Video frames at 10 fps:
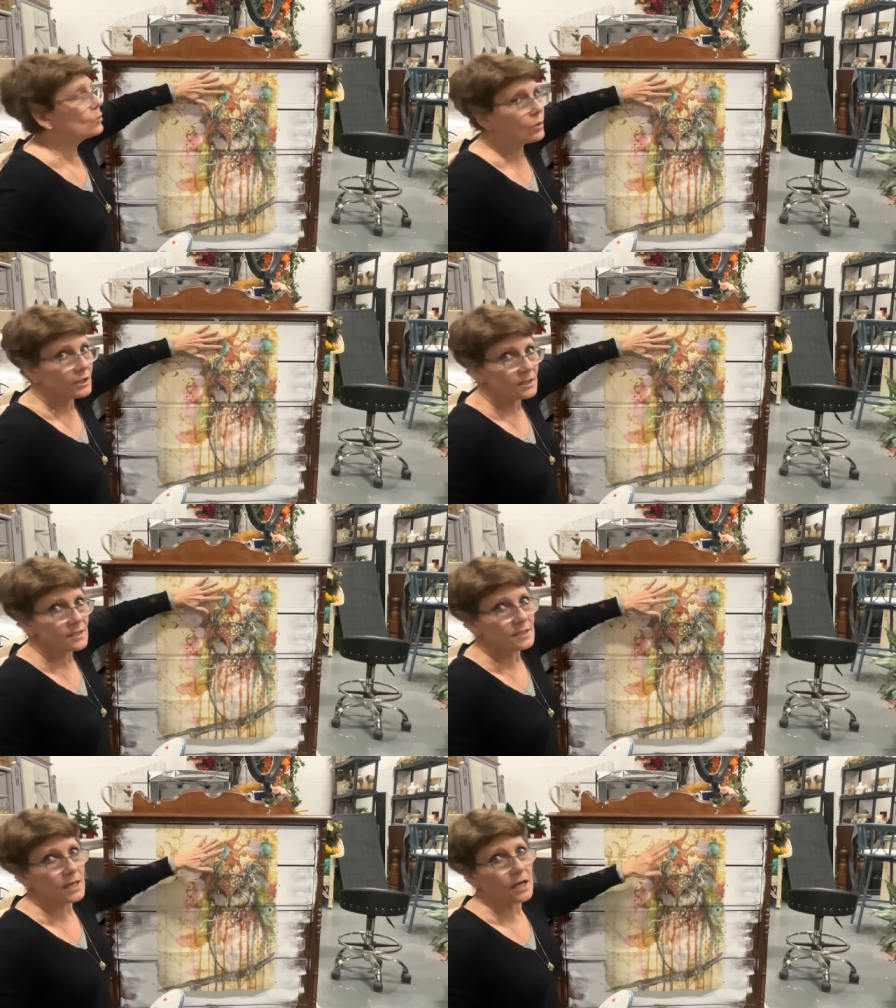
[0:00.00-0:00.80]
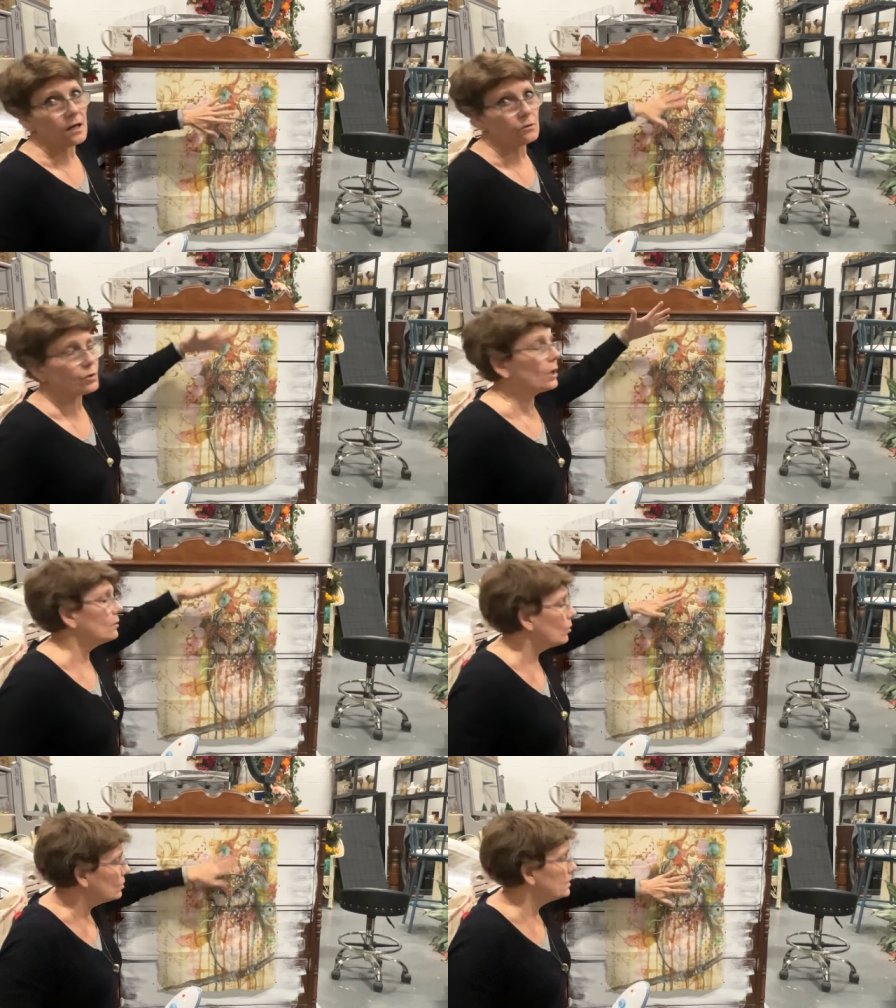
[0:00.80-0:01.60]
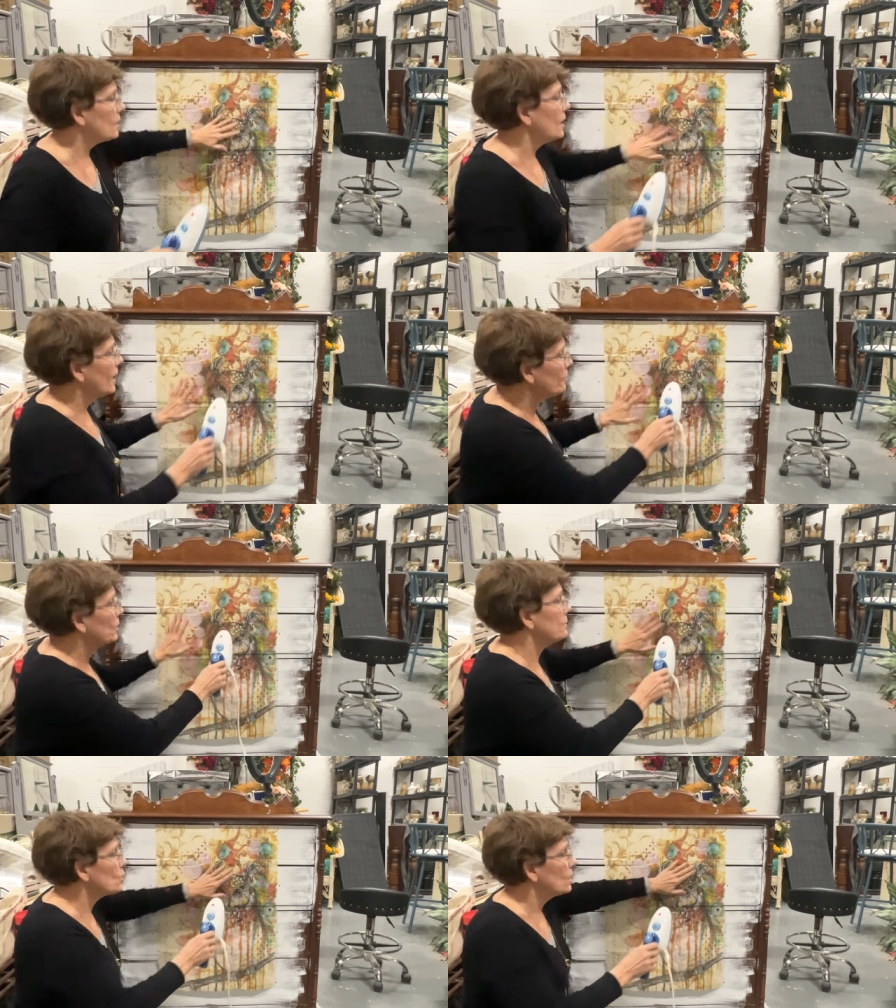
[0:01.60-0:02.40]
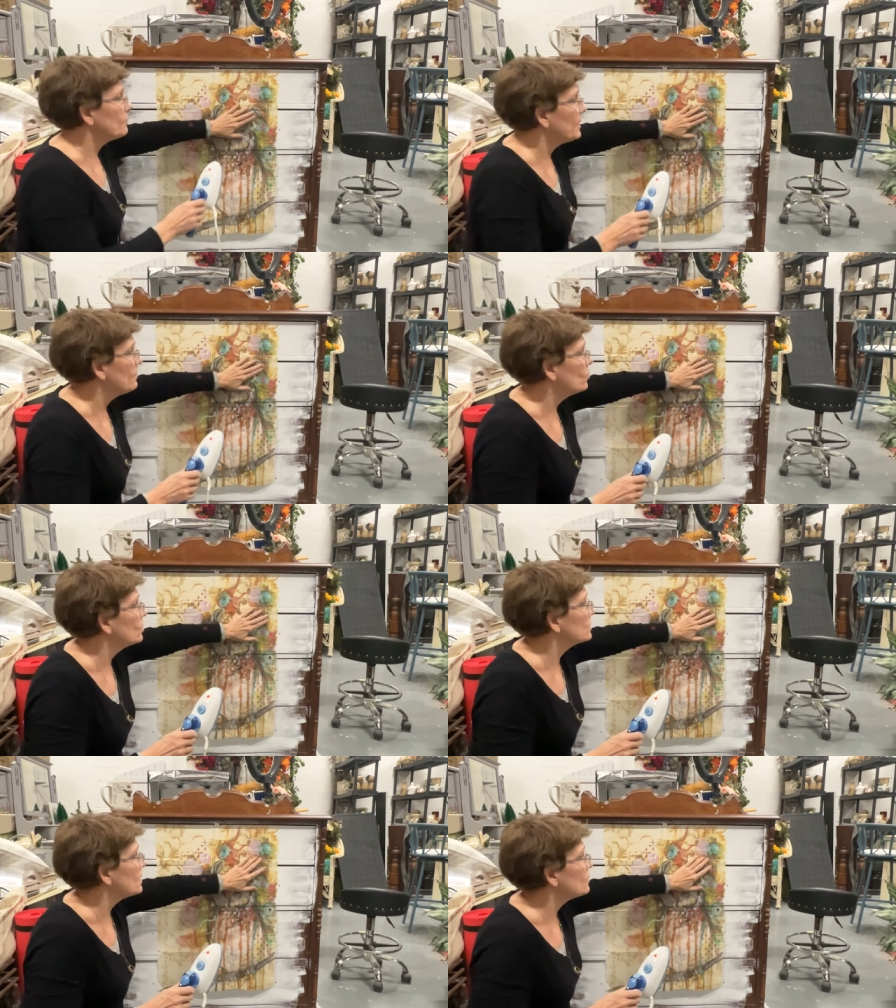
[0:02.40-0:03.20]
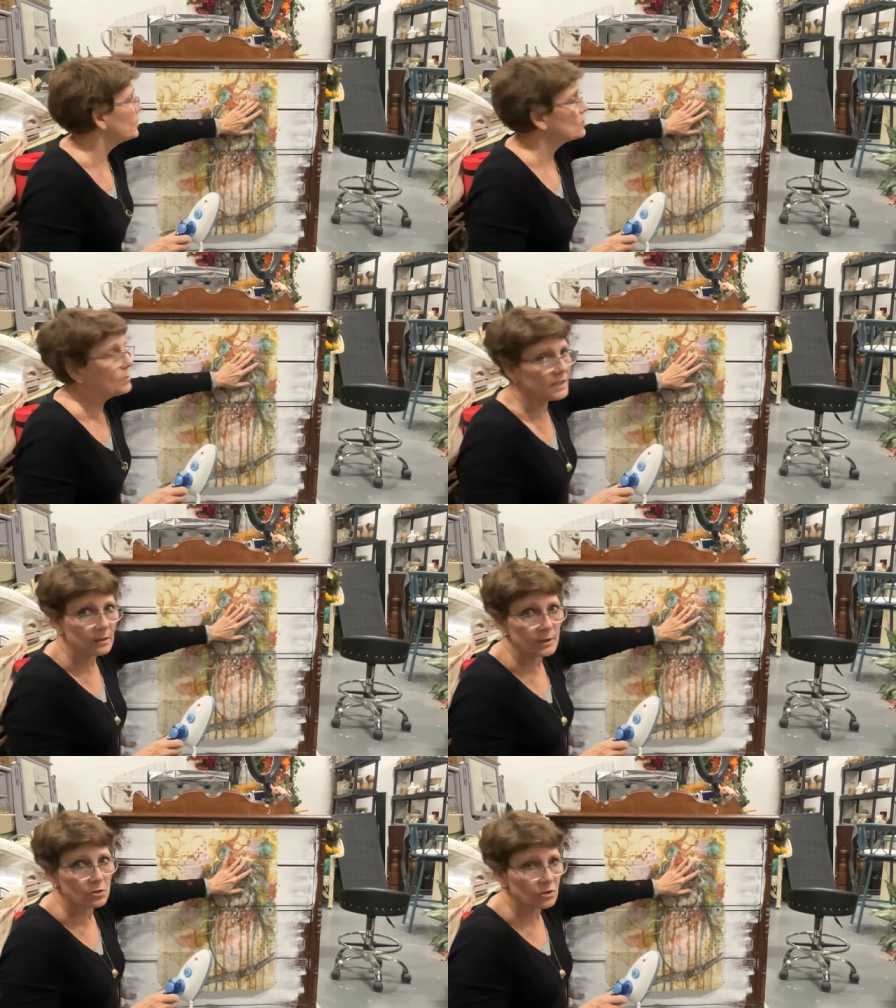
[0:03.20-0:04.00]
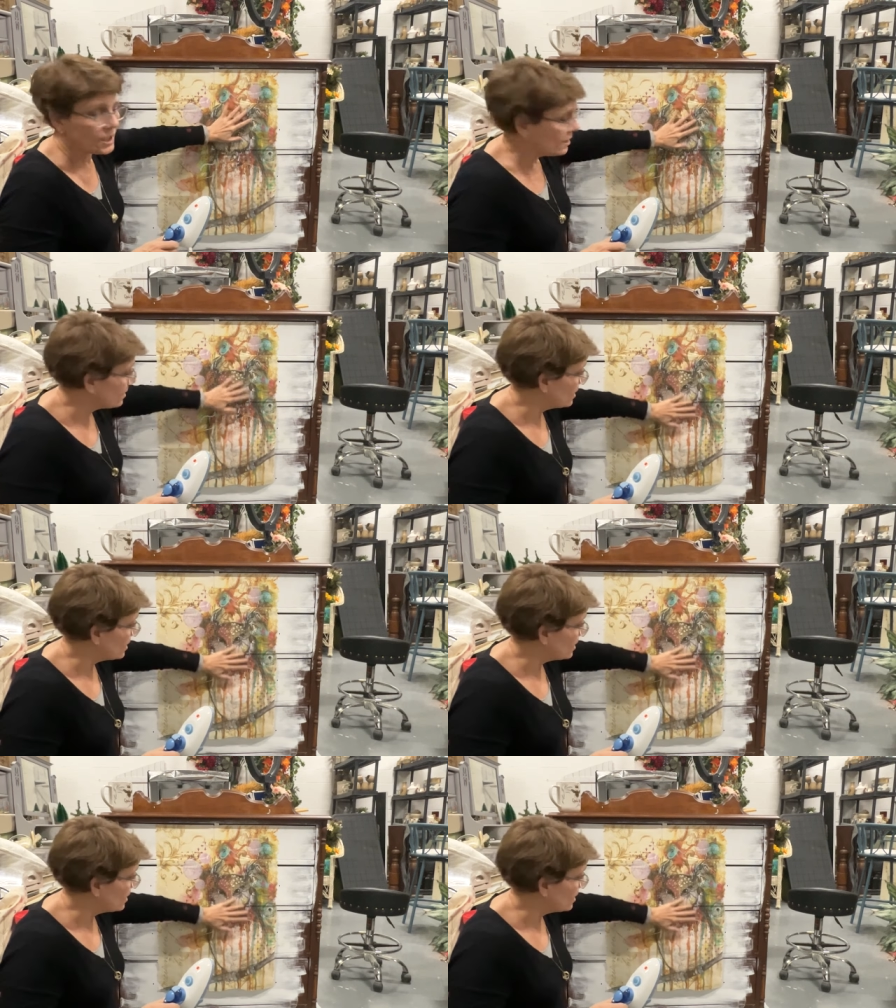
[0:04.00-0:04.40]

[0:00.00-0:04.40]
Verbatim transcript: rolling this down, trying to hold it all up while I'm trying to paint more decoupage medium underneath